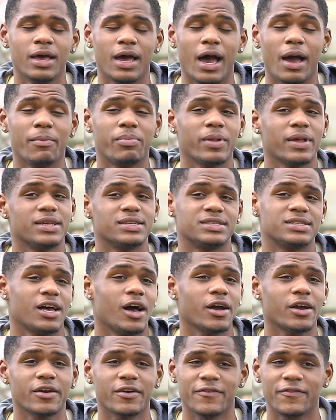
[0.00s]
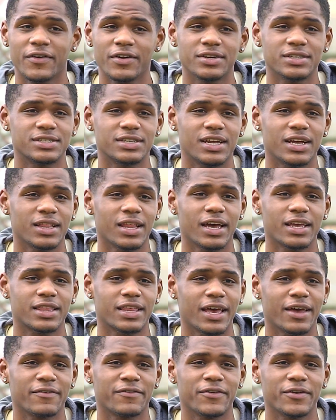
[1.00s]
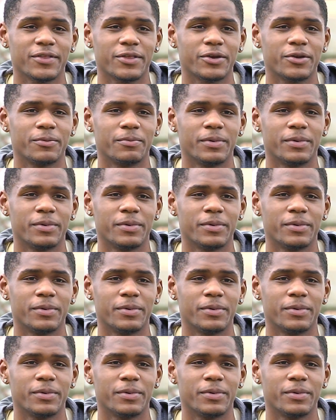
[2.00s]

I played soccer first and I liked that for a little